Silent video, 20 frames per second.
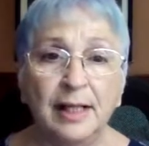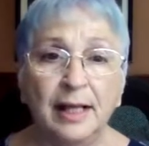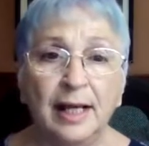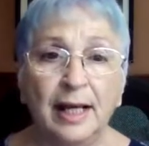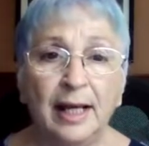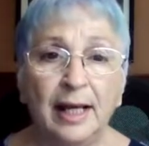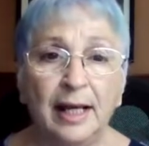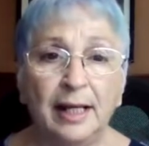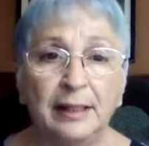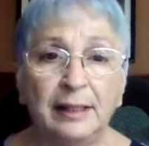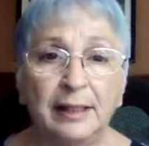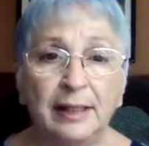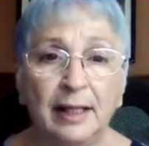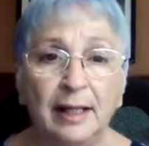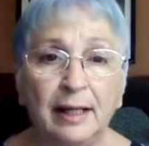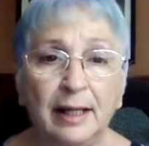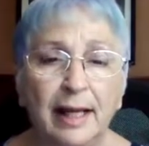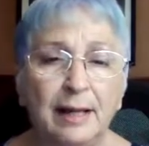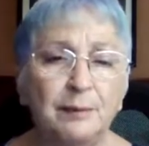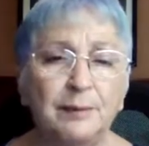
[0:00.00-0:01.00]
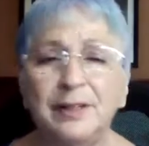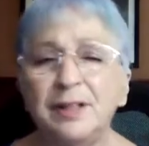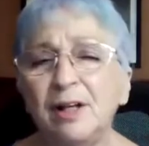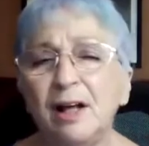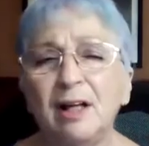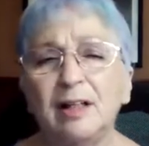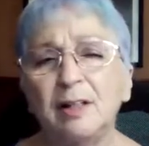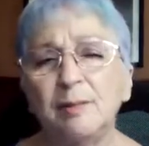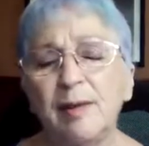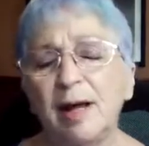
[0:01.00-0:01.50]
And we
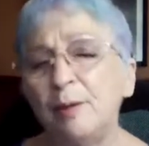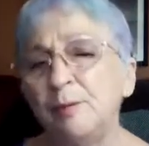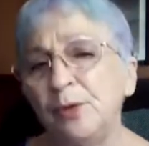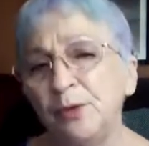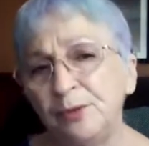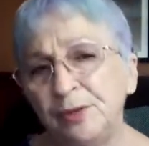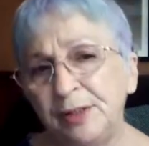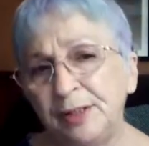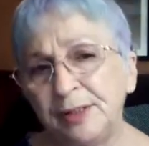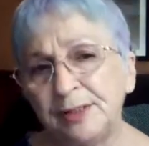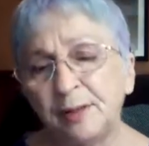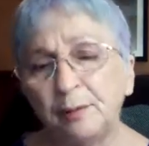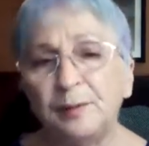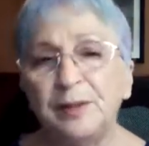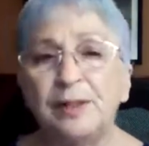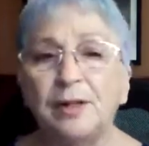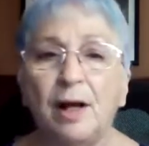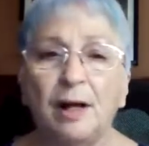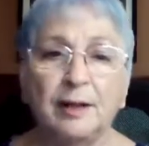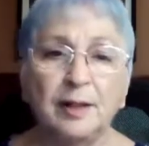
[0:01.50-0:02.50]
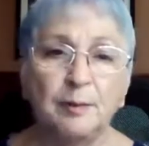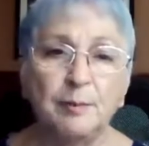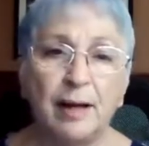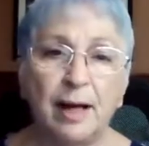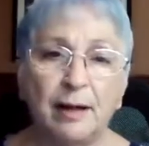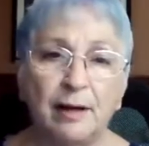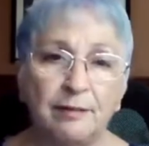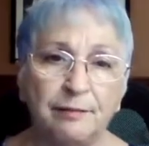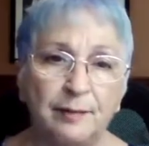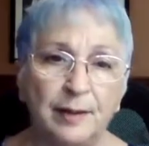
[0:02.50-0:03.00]
talked about movies, and we talked
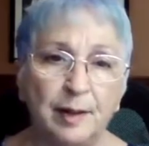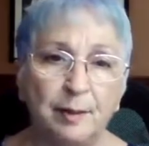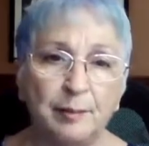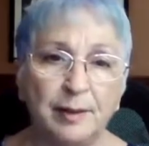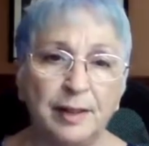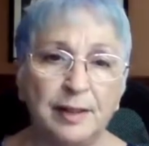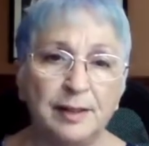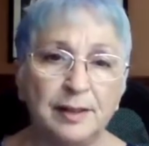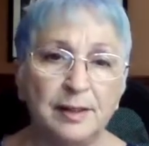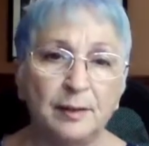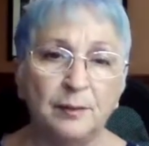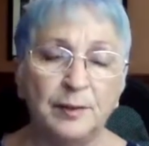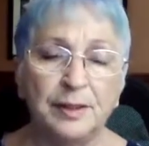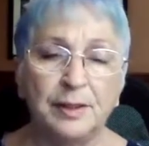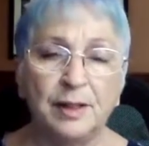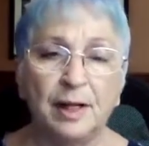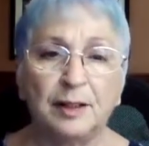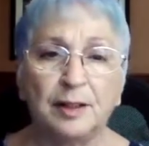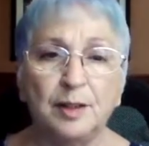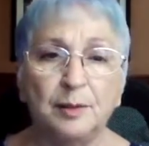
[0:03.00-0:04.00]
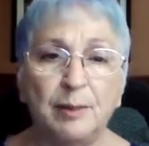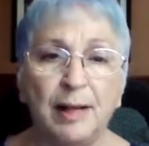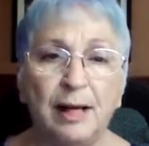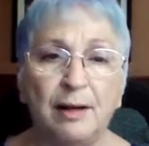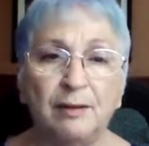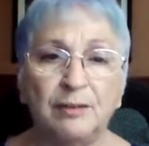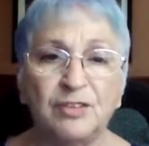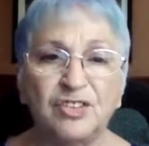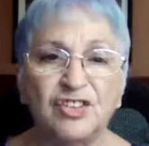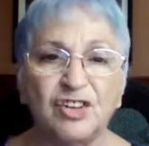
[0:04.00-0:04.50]
about our families, and we talked
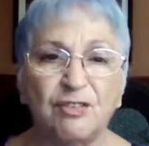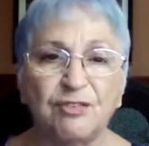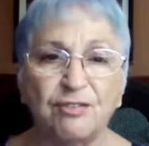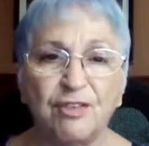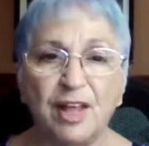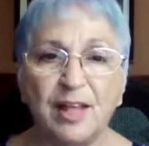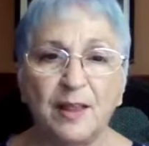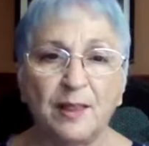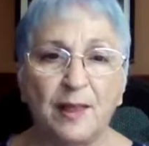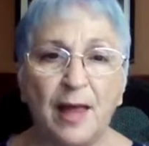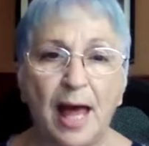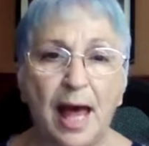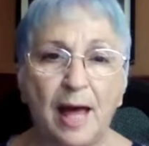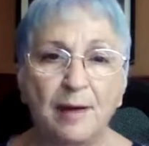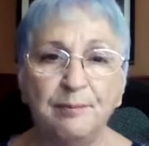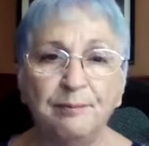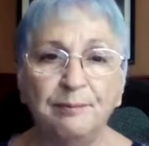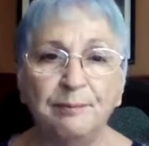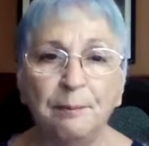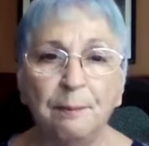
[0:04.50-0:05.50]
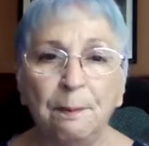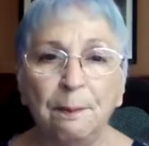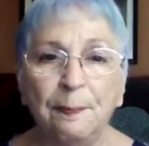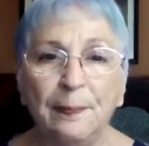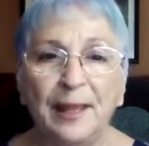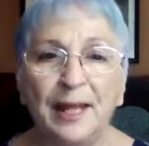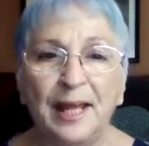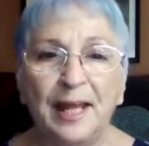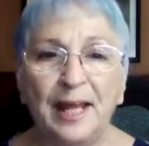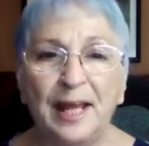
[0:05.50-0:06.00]
about stuff like that.
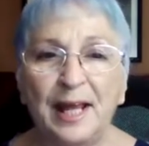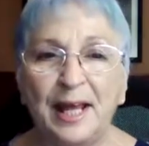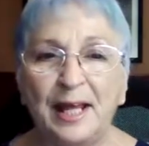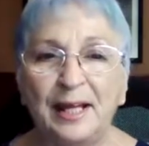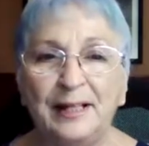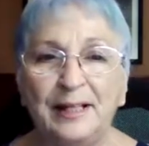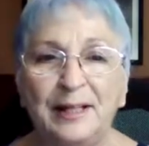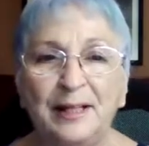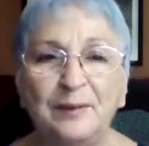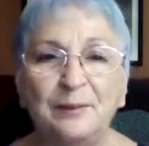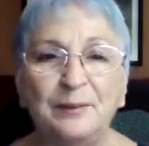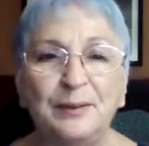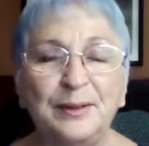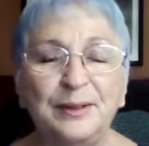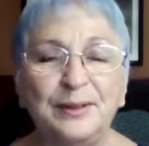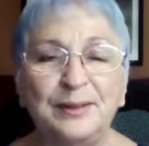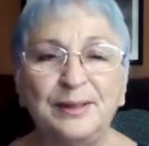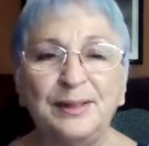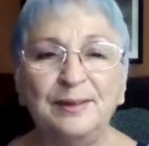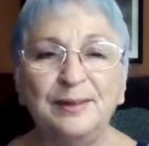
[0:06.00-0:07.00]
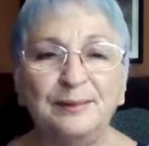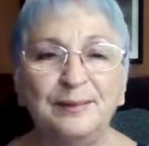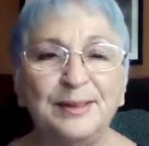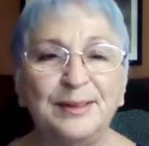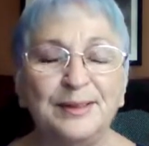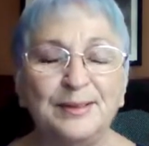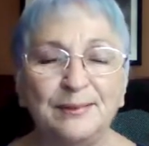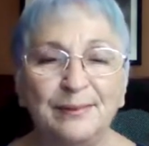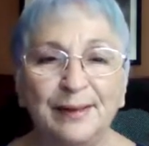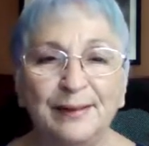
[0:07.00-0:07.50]
And it
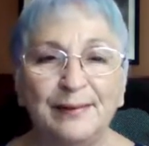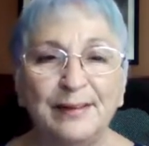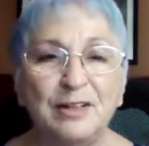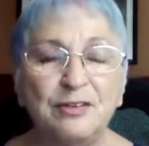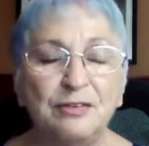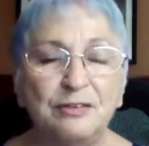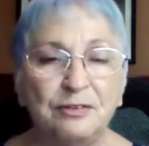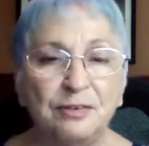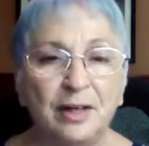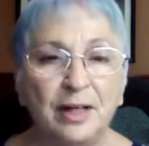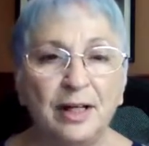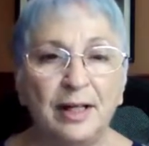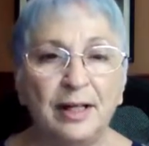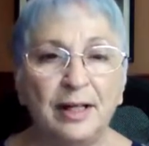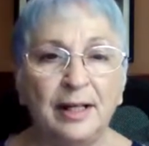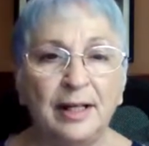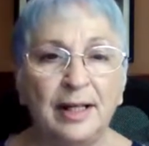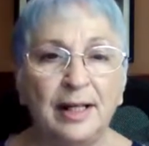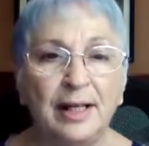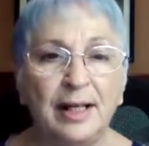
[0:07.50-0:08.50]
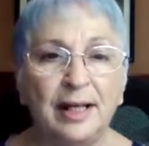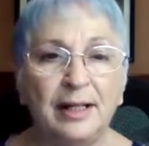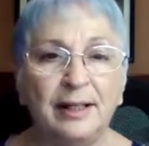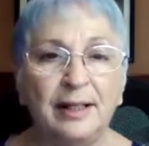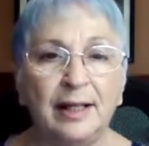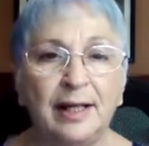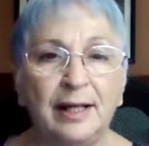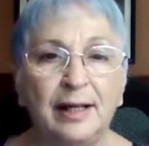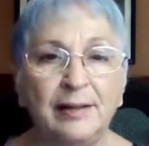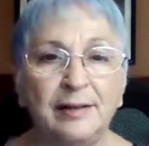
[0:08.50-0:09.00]
was really fun.
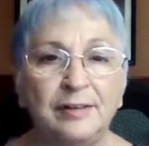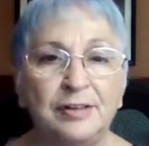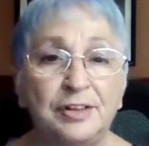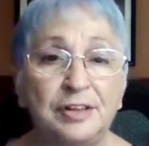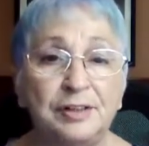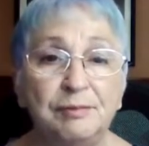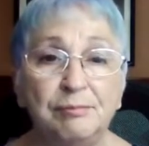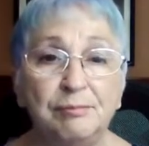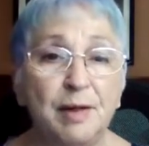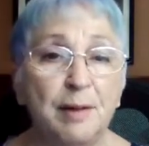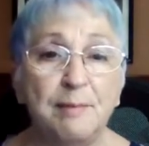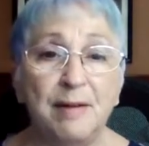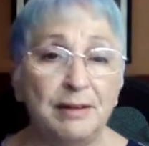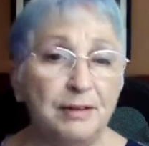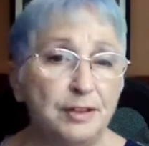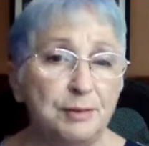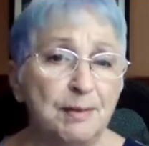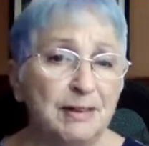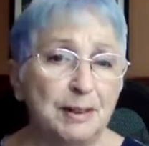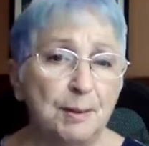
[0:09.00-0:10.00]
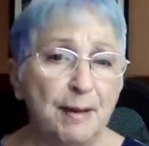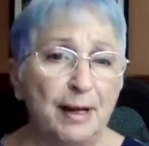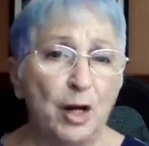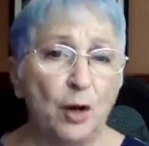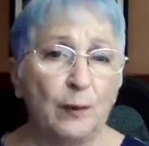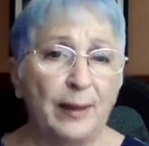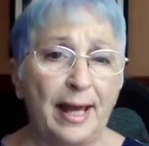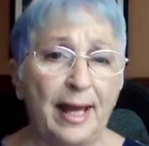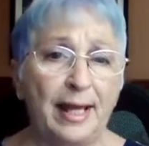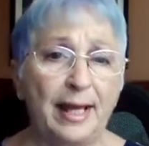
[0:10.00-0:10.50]
And she must have been
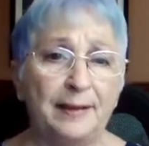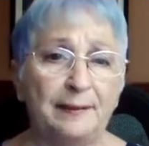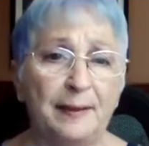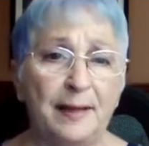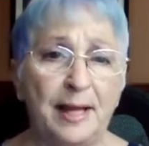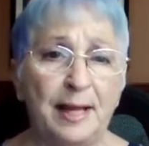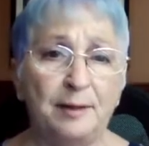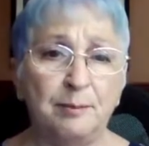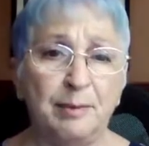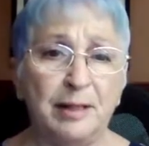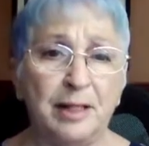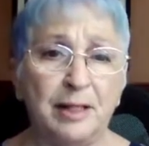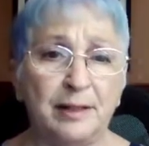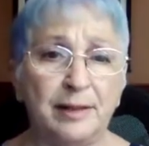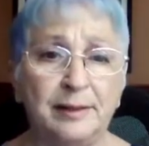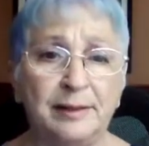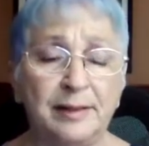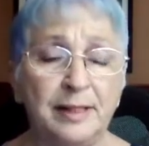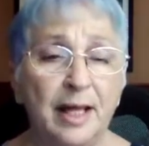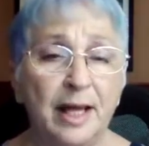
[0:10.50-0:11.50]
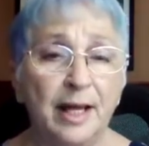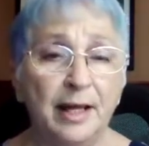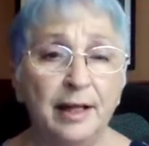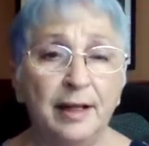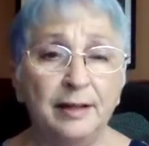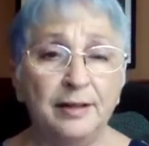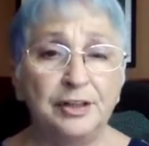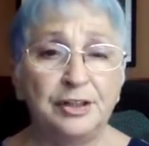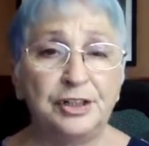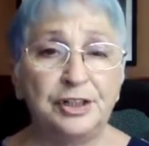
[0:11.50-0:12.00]
okay at the end because
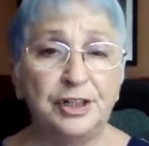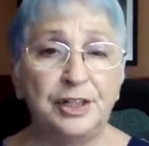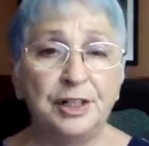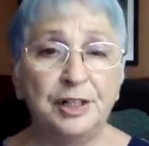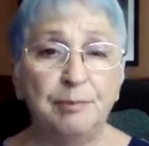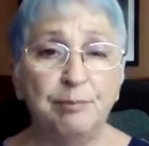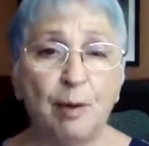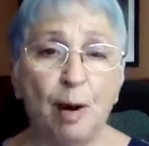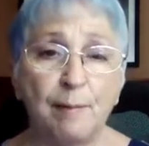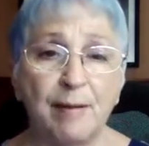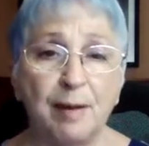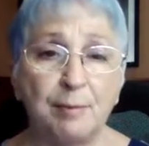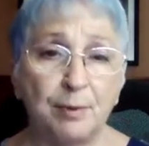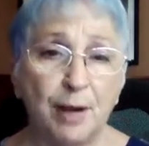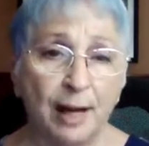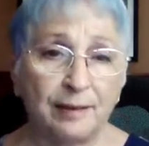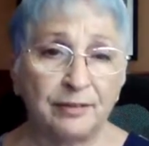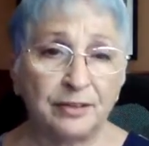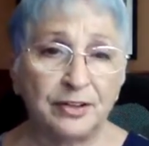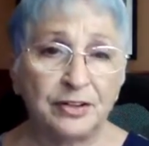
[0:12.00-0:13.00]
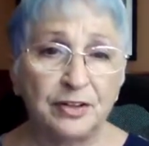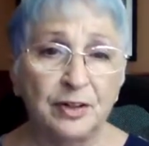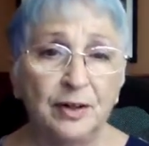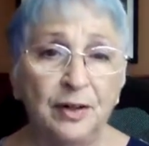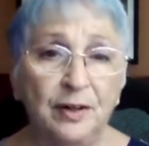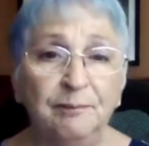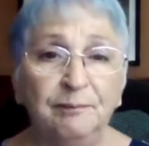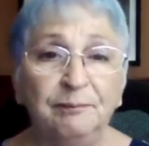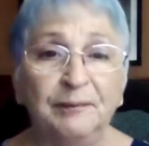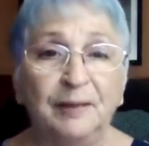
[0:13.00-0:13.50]
she bought my breakfast.
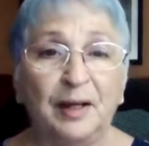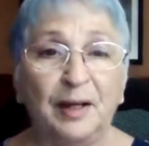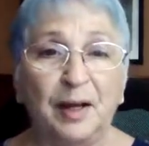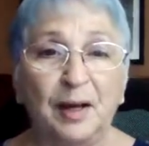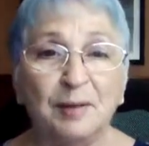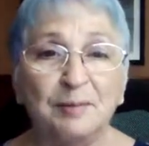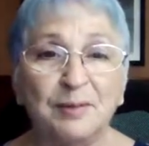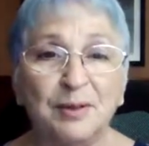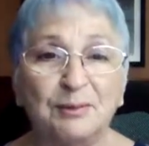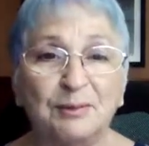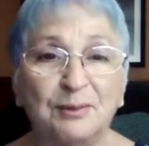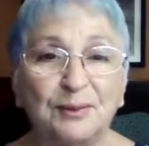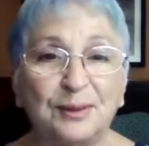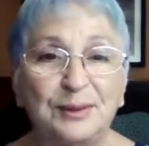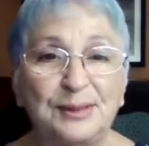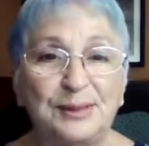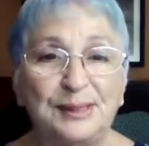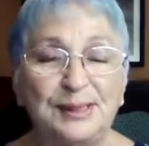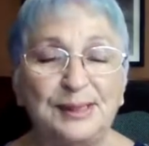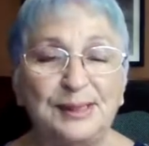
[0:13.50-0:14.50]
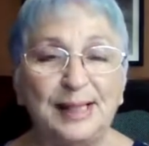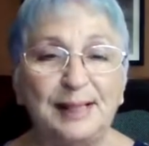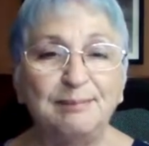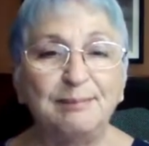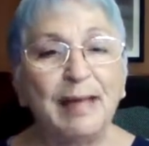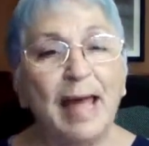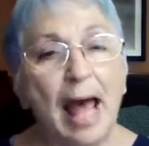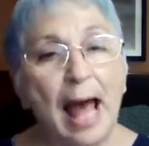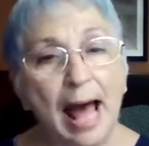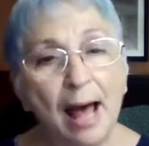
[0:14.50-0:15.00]
Of course, she said,
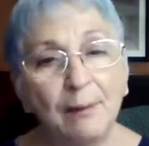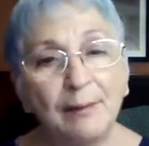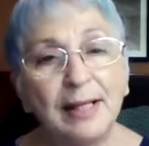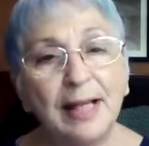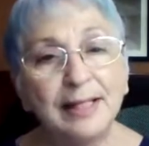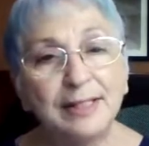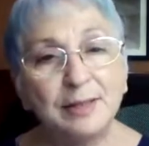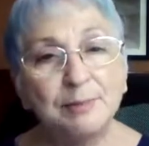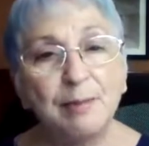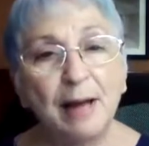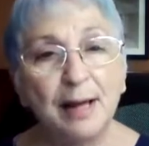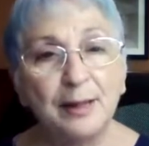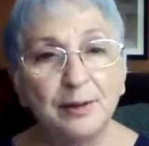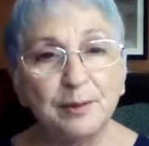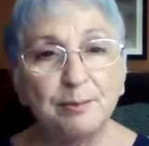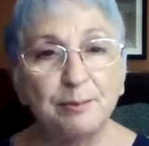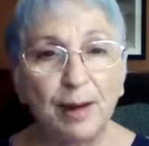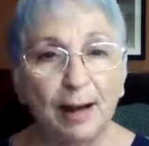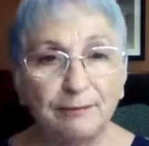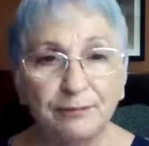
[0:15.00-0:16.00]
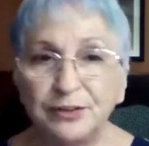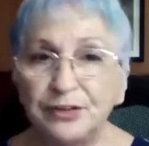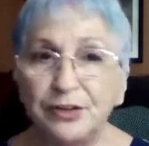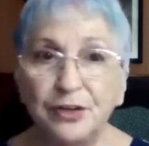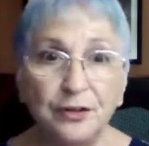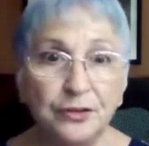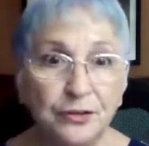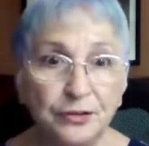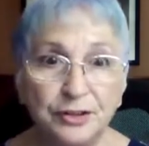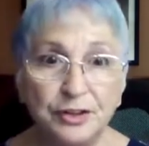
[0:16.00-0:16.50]
I would like to buy your breakfast. You
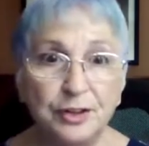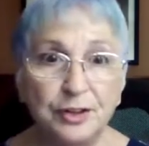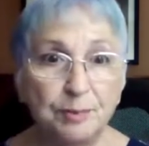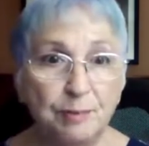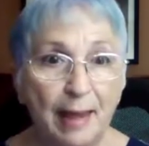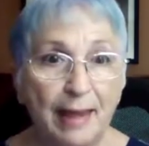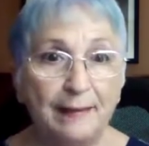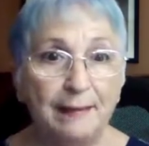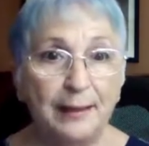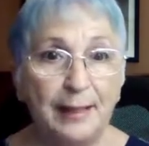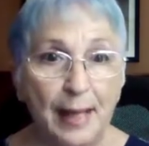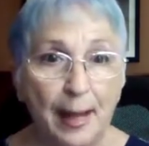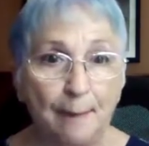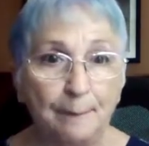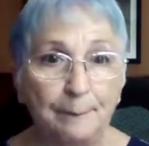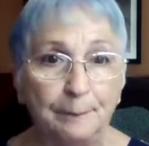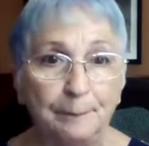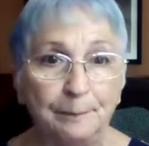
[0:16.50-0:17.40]
know, you just pay the tip.